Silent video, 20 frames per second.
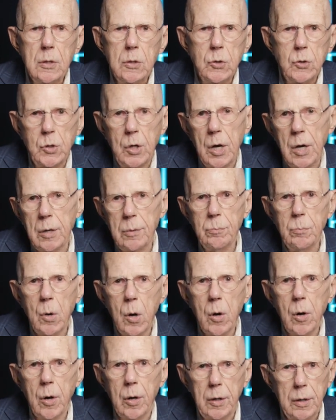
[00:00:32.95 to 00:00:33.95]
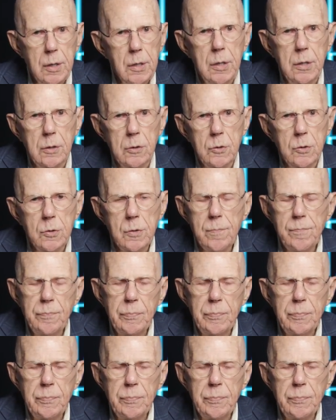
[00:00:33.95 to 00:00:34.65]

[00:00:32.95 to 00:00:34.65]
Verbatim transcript: John Mark, is.